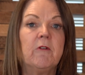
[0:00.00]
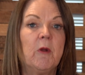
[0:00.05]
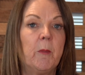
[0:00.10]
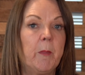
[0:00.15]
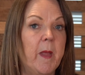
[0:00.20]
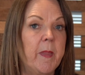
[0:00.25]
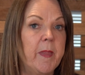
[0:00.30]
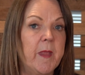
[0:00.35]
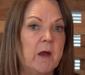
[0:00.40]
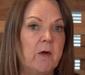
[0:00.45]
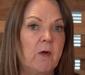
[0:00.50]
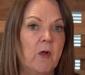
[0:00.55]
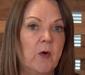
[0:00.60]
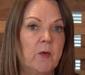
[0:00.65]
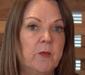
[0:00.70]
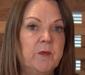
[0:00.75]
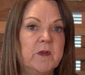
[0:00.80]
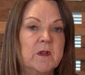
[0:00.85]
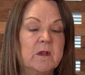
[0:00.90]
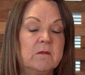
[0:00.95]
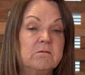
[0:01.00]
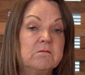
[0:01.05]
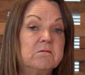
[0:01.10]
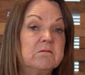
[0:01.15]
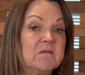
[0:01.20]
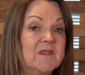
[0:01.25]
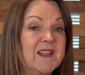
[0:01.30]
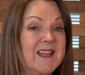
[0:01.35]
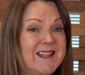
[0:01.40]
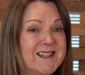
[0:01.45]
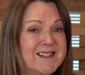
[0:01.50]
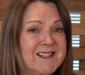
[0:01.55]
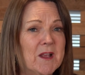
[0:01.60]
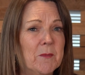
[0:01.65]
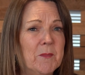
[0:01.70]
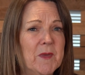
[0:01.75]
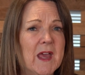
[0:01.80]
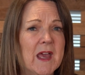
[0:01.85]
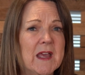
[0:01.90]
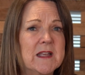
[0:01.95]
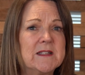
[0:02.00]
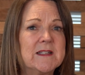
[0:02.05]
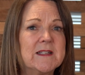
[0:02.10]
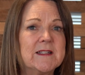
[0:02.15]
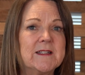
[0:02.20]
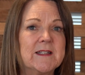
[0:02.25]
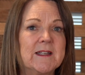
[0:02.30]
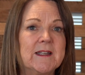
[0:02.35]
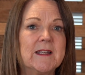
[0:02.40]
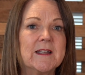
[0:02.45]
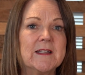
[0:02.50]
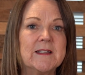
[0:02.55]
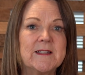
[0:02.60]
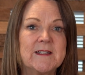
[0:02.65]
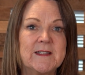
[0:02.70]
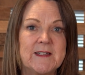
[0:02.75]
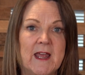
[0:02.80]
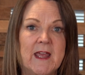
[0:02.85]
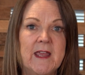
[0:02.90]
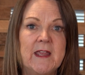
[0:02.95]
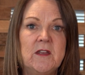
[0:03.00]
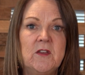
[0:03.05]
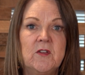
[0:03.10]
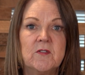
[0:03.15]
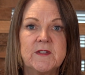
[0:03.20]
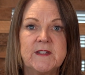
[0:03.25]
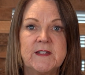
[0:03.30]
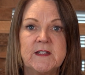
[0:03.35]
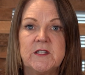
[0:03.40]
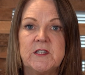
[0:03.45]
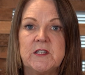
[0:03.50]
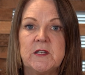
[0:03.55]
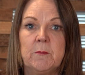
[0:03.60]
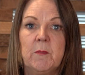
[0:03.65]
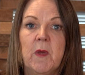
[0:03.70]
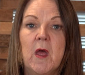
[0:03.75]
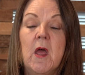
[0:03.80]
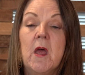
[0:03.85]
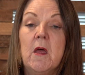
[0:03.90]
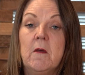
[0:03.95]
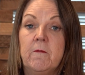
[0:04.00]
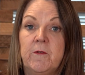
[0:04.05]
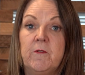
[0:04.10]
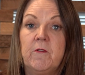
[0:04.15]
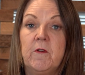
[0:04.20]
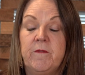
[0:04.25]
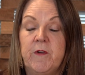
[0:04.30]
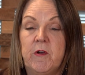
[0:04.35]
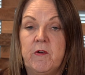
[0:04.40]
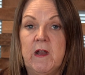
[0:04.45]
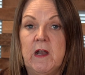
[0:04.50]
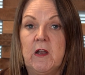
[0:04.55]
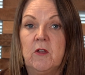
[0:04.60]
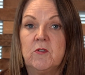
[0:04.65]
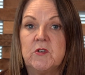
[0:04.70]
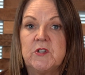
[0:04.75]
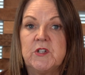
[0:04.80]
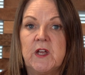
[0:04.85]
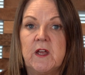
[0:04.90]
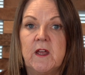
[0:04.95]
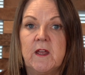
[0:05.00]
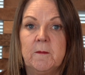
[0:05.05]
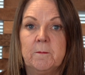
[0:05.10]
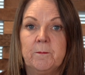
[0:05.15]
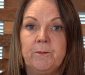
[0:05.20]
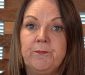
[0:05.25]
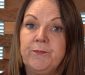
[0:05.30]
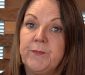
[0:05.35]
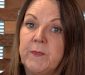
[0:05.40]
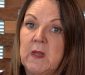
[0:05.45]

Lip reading: up on their own, in some cases it can stay in your system for a very long time.